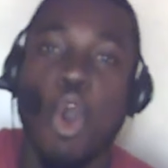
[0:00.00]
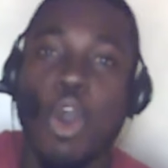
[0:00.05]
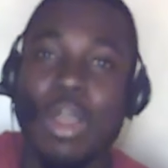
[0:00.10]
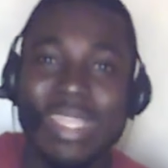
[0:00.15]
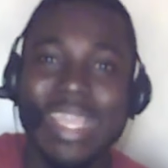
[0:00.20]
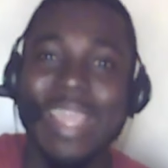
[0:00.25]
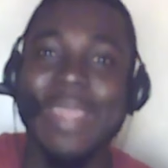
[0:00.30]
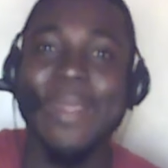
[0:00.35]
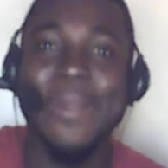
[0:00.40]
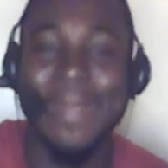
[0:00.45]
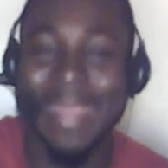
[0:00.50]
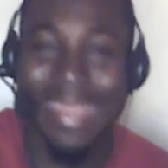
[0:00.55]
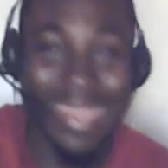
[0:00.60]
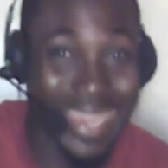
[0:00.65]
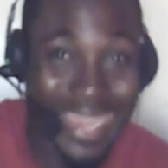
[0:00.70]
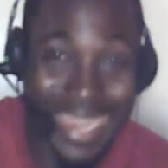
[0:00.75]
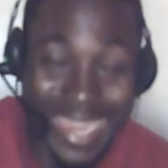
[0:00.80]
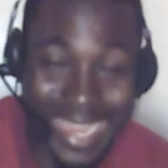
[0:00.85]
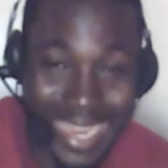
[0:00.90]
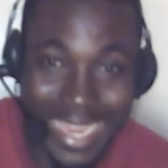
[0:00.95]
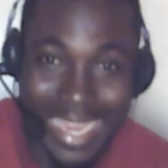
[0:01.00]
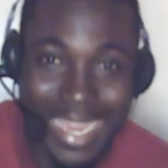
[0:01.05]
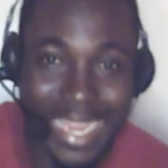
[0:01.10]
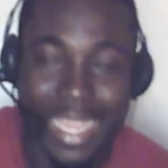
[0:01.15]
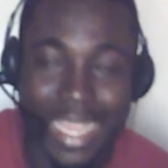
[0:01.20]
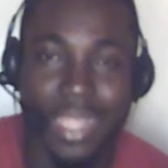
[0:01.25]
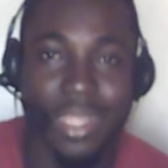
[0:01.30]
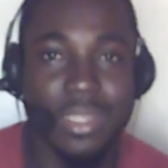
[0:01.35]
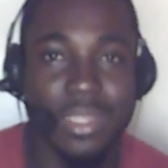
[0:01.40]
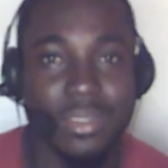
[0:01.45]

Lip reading: Oh yeah she